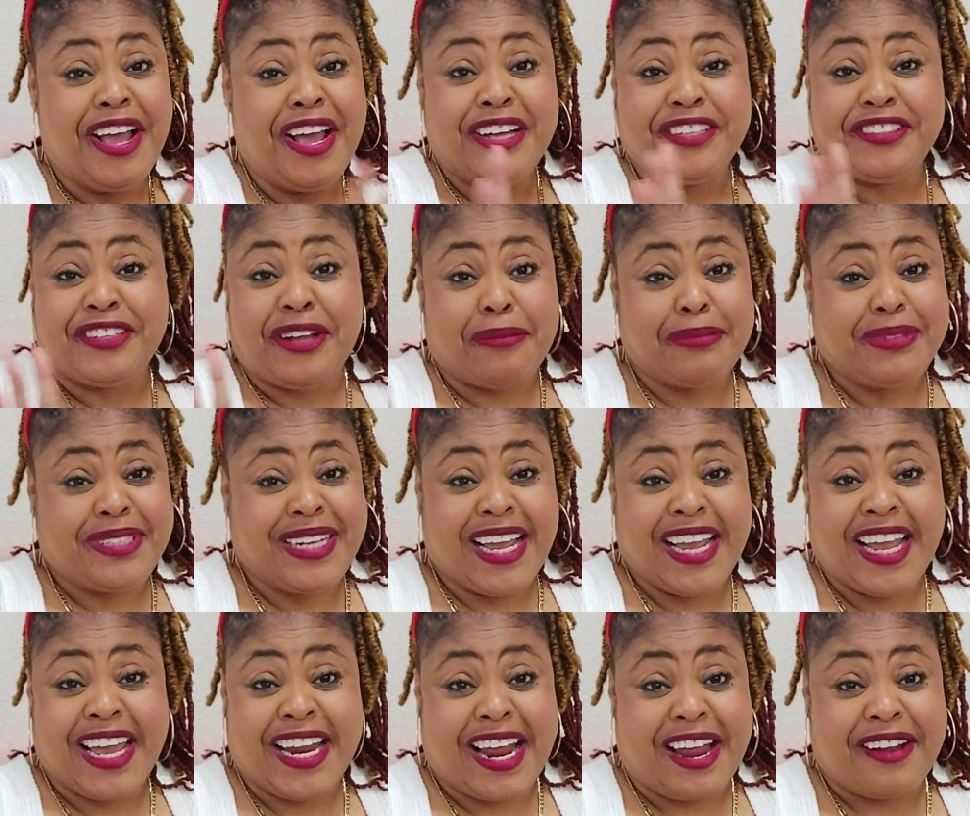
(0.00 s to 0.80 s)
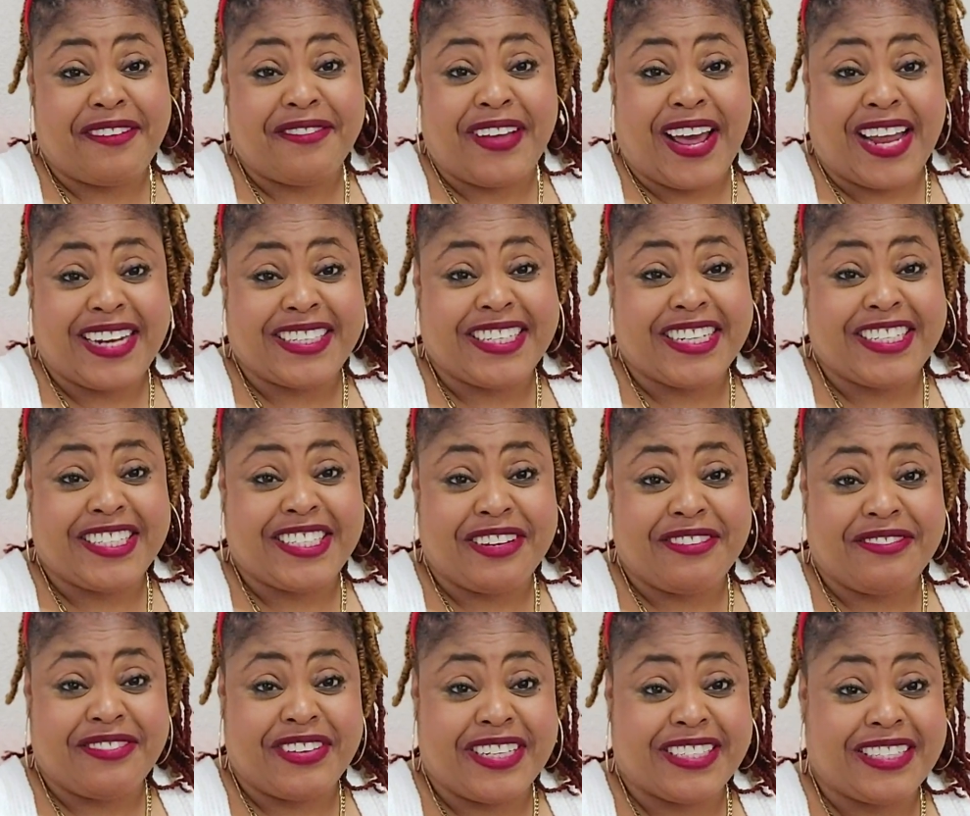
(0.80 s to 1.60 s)
So I'm taking advantage
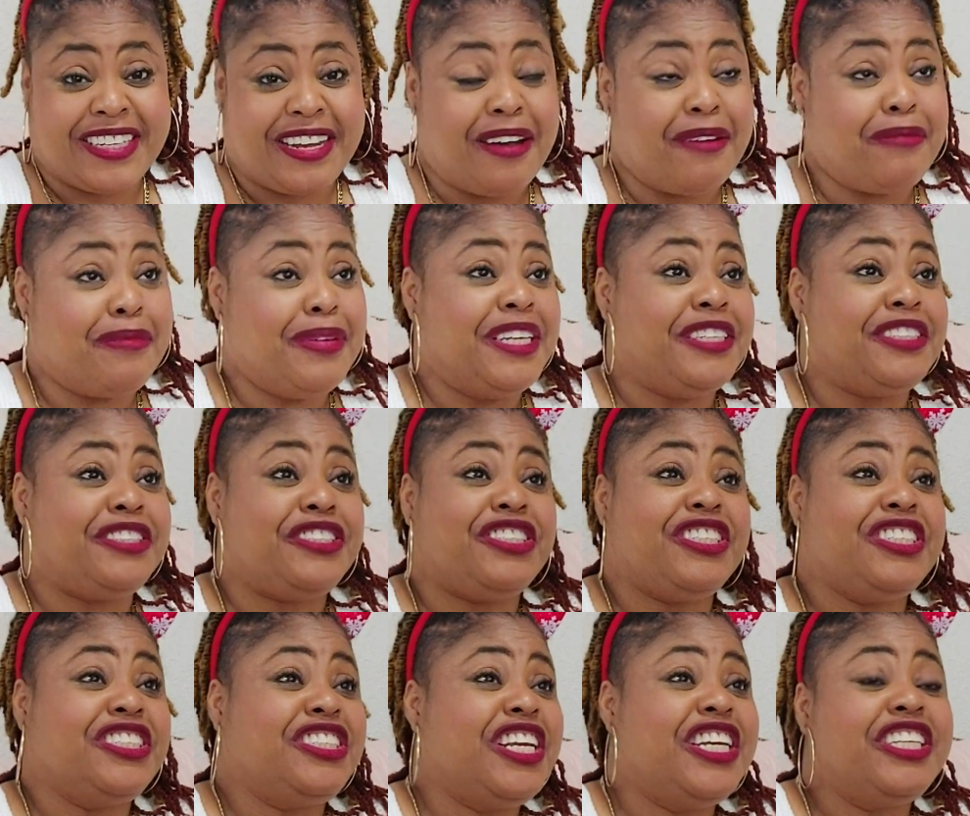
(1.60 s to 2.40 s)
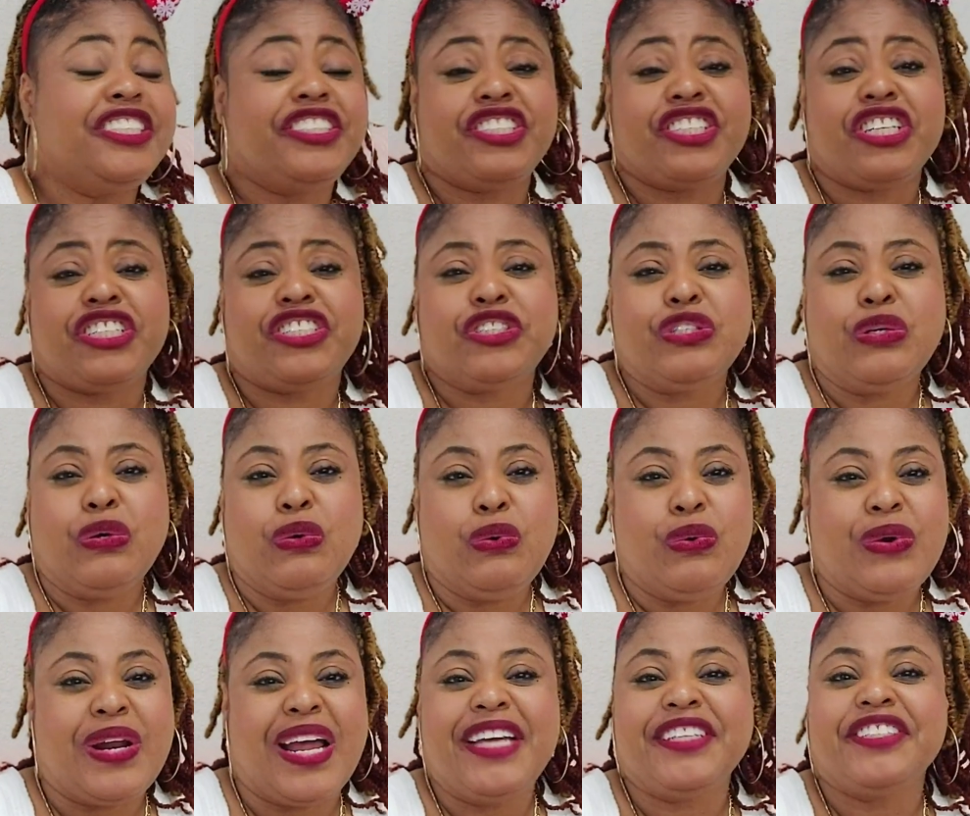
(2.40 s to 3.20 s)
of it. It's just
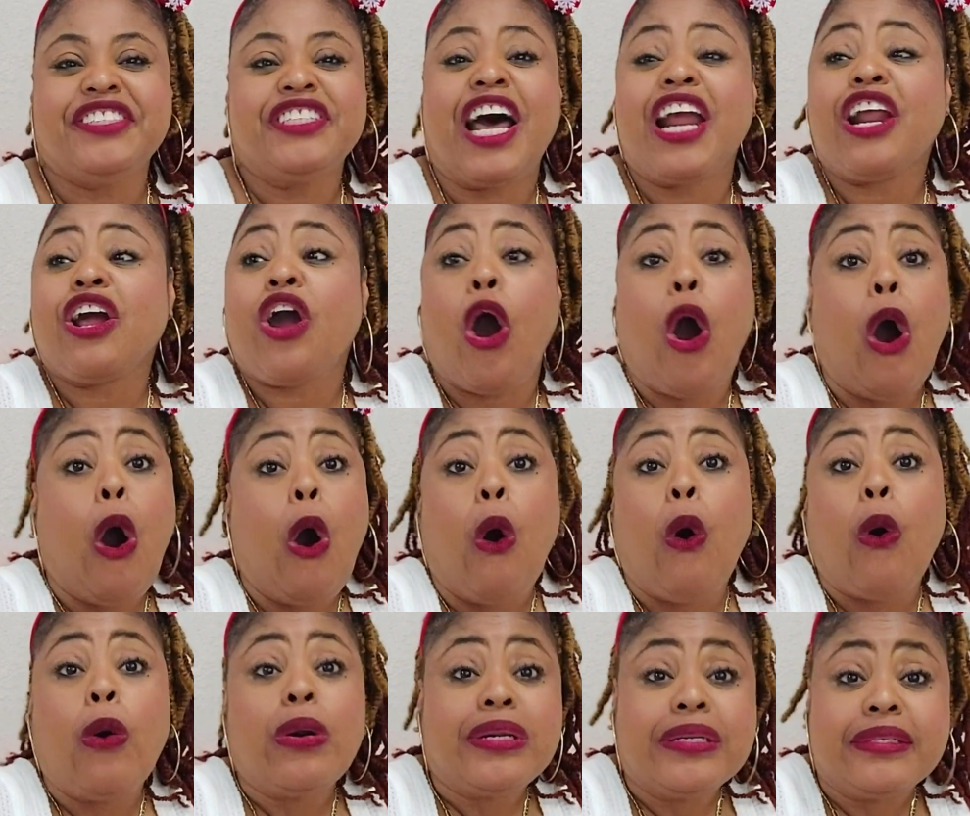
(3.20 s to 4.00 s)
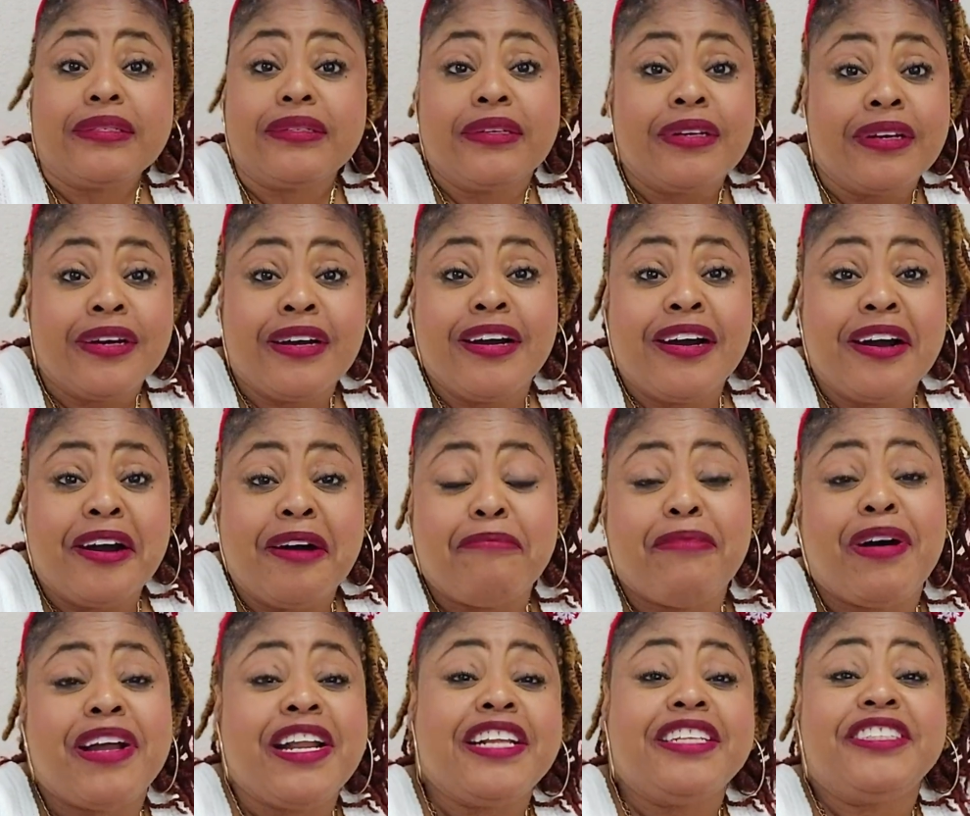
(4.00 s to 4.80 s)
cooler. It's not cold,
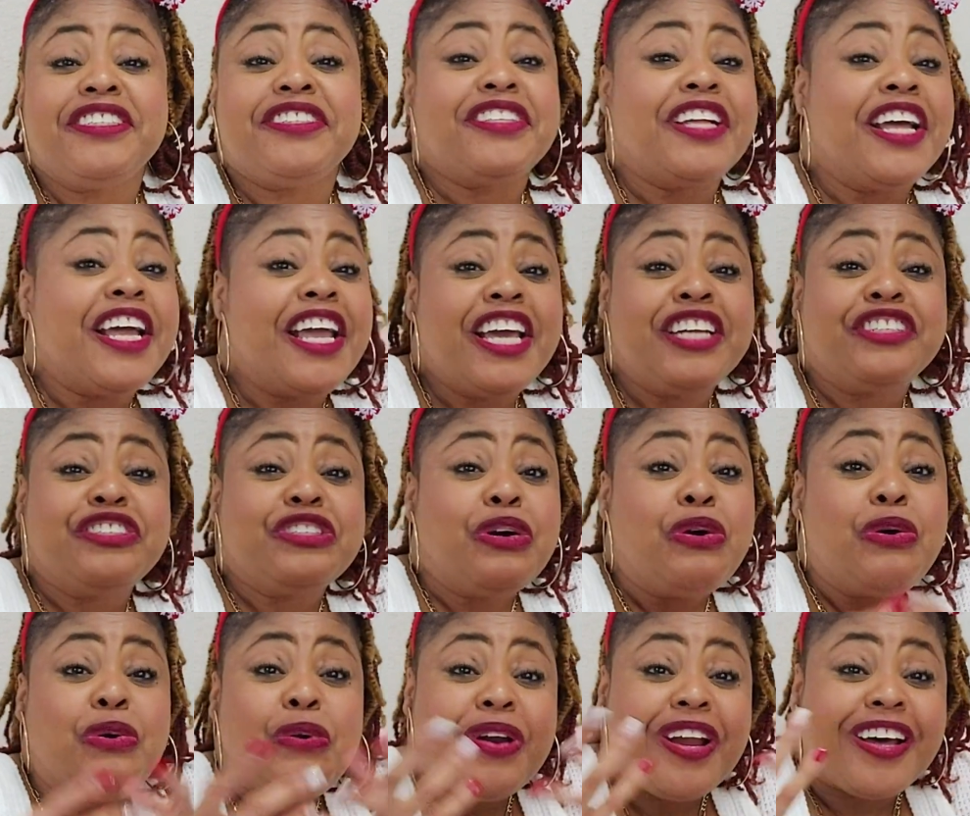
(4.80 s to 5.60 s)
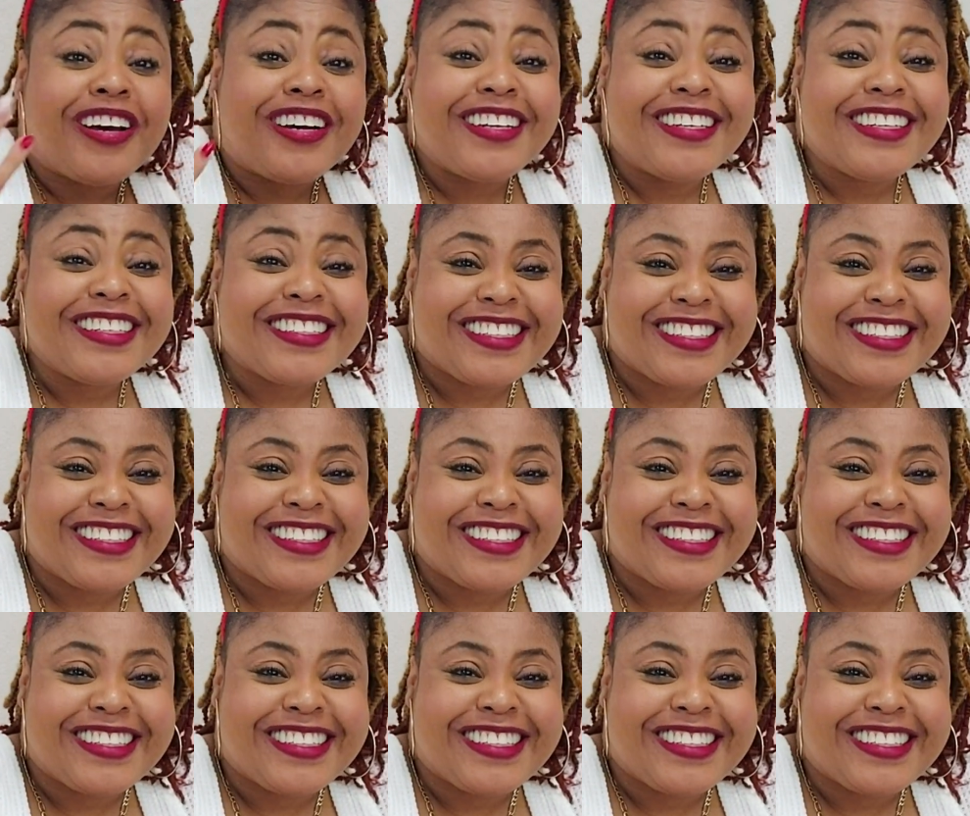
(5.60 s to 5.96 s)
but it's cooler.